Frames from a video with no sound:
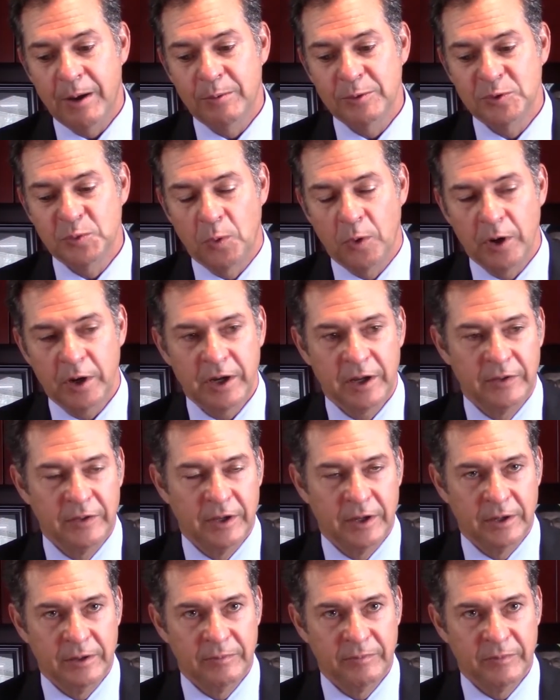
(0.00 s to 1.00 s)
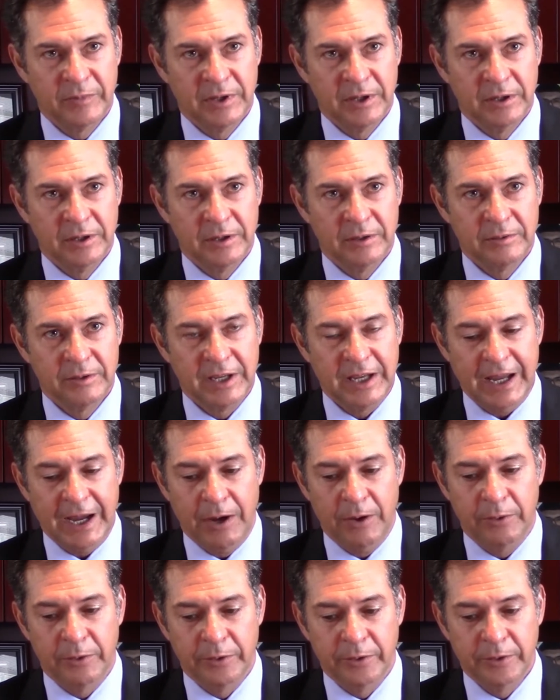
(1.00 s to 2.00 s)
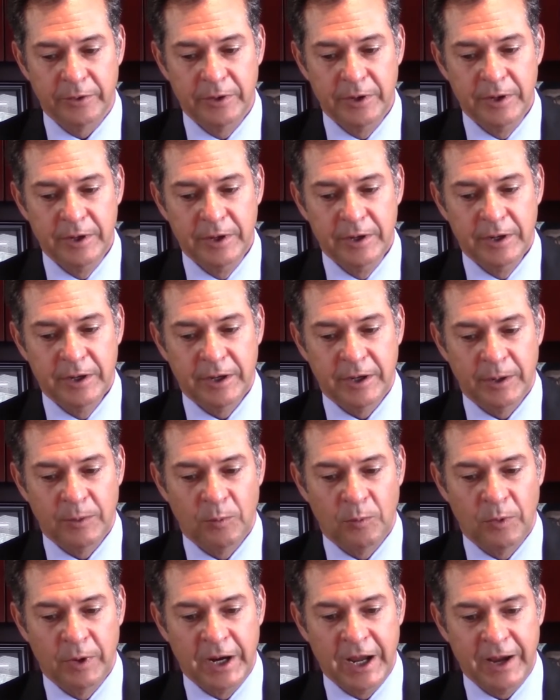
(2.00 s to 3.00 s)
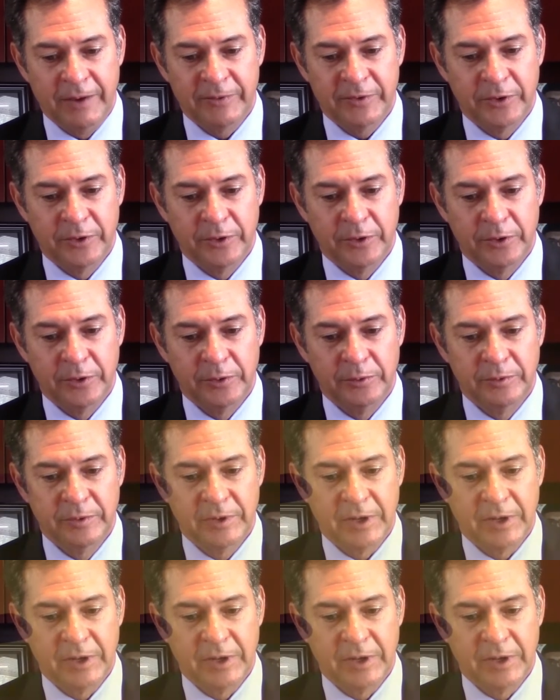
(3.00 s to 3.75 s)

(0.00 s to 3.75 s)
was working the counter one afternoon